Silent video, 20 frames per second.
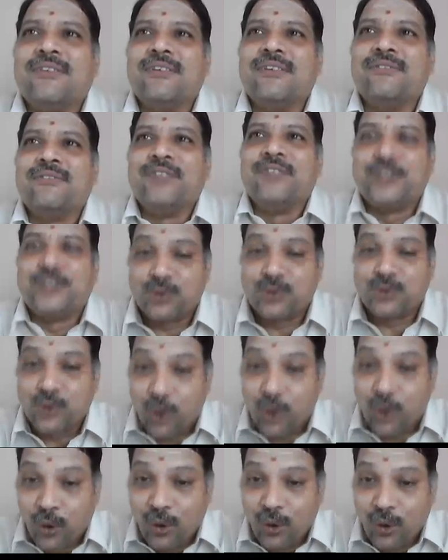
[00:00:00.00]
we should
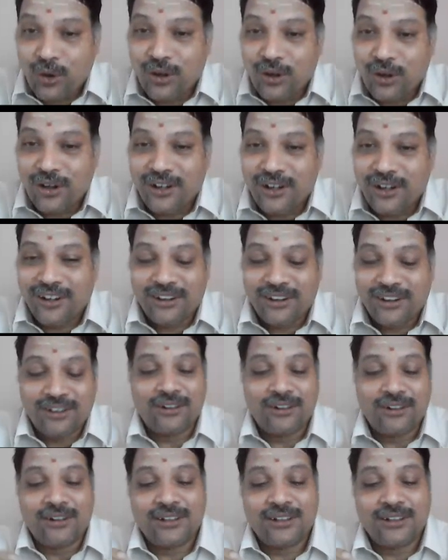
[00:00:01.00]
know
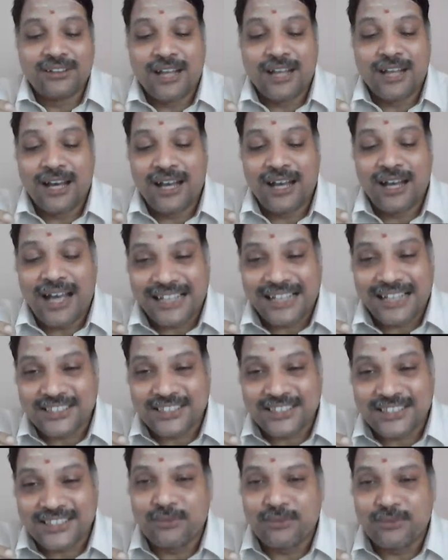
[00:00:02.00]
the
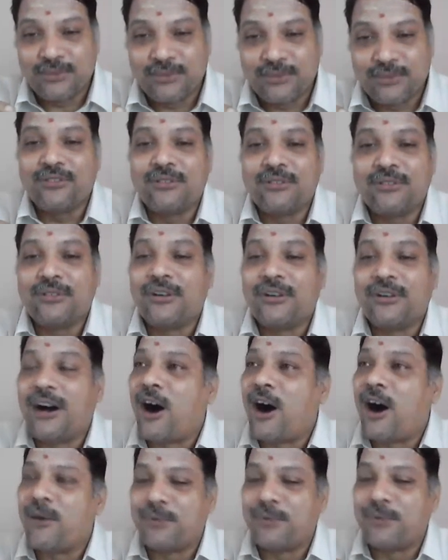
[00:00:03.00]
axiom of
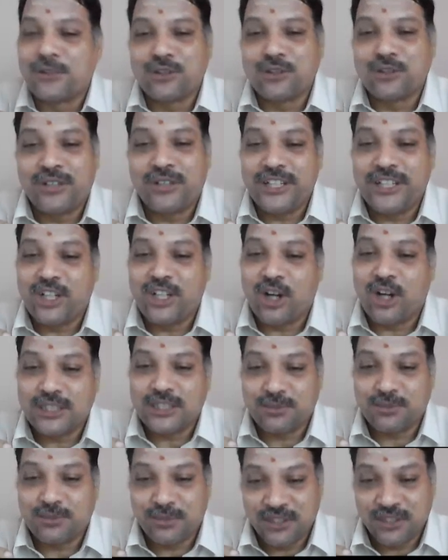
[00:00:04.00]
opportunity
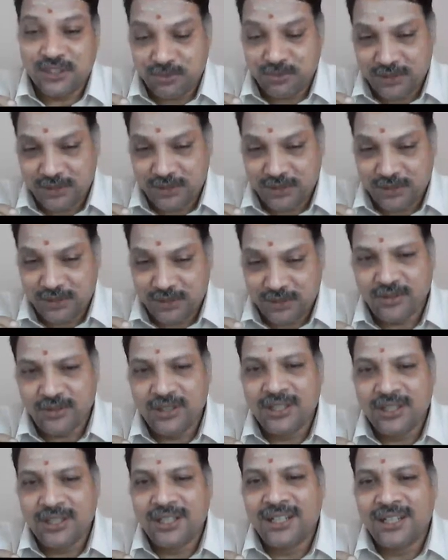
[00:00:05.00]
cost principle.
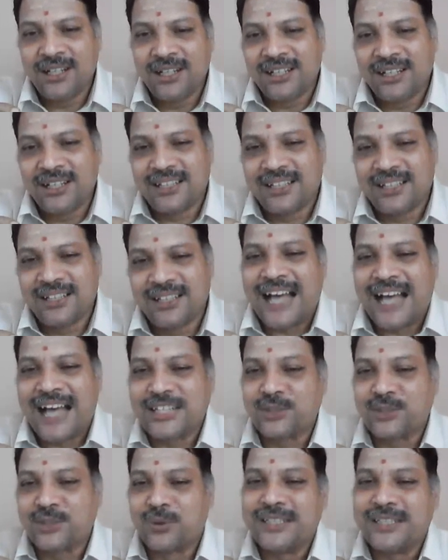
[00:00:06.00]
The
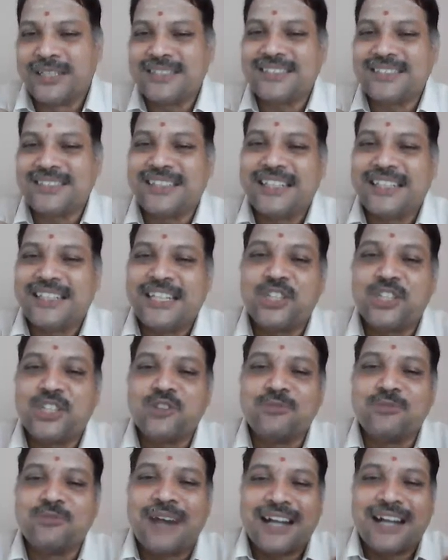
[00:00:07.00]
last one is
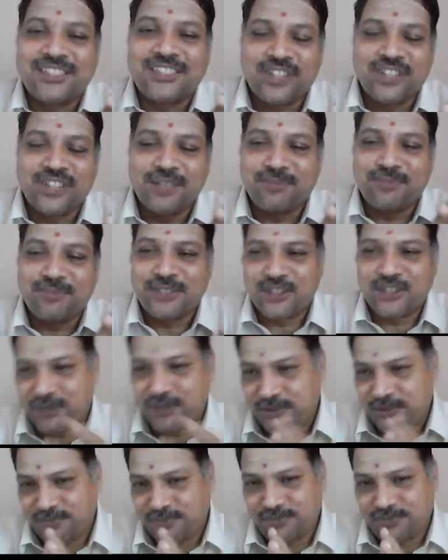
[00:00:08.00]
equimarginal
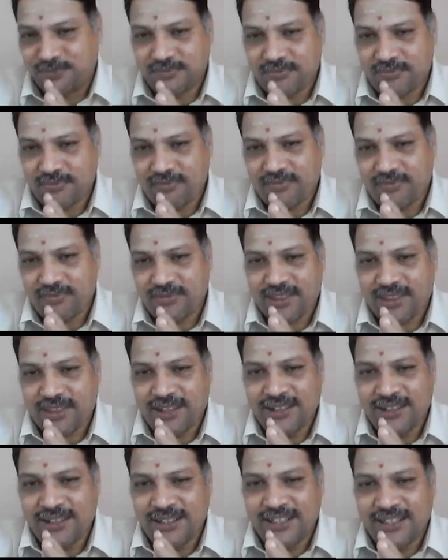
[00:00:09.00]
principle.
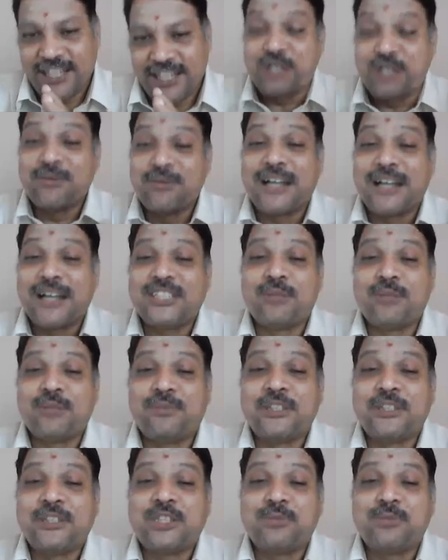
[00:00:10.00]
The equimarginal
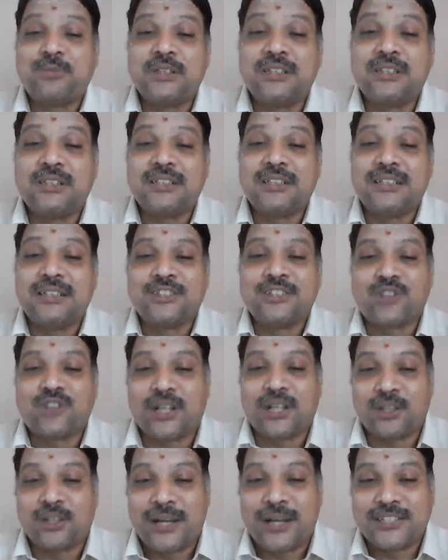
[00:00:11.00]
principle is
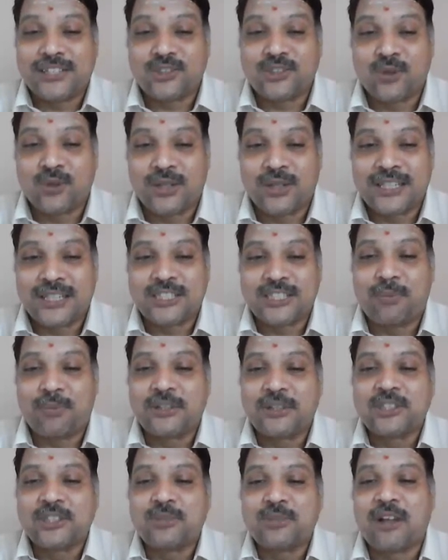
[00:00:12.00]
otherwise known as the
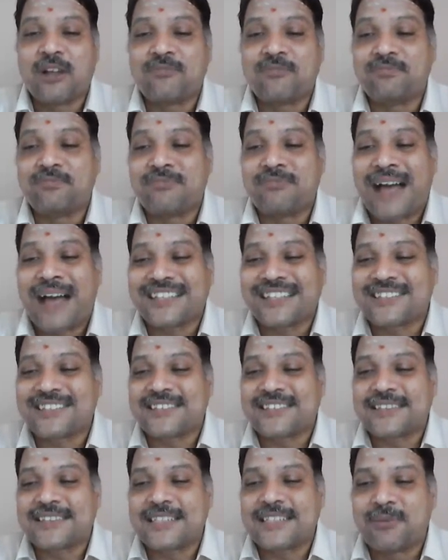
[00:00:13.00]
principle of
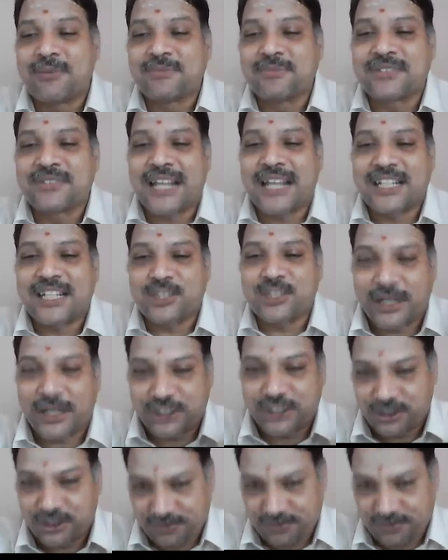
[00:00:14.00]
maximum satisfaction.